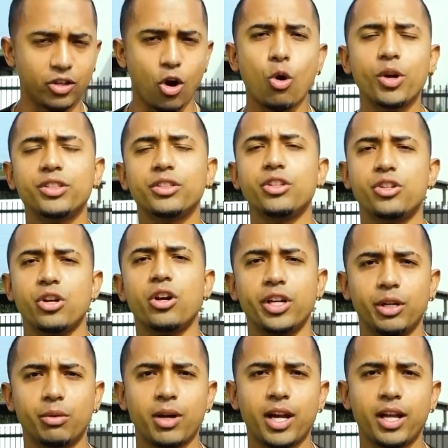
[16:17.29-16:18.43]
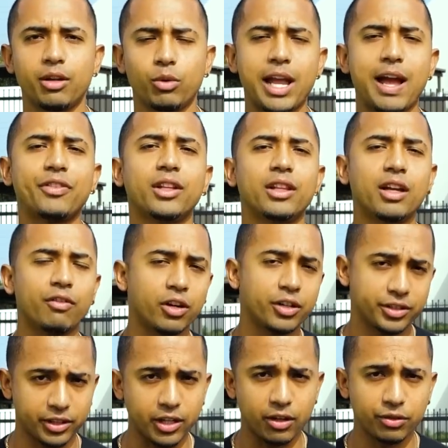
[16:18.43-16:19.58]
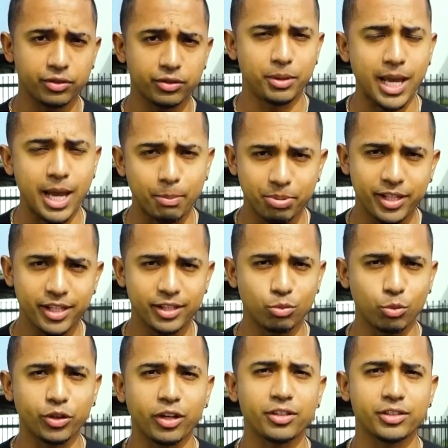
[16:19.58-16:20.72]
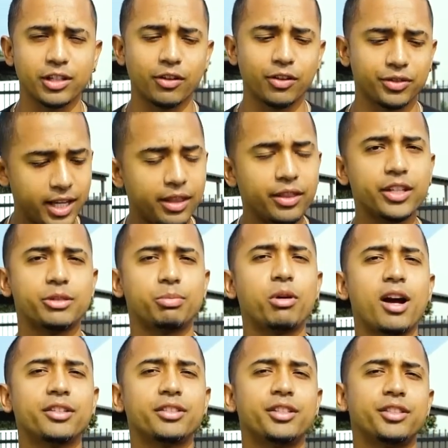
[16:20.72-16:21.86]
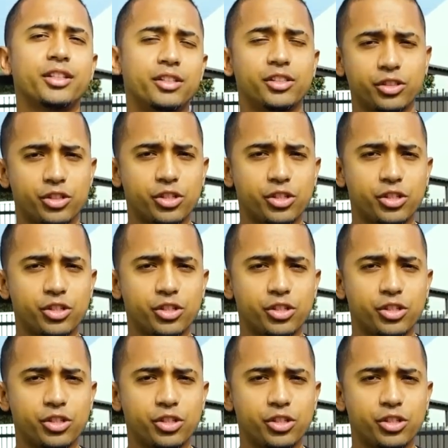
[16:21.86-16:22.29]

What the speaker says: always a journey, right? We have to love ourselves, be at peace with ourselves in this process, in this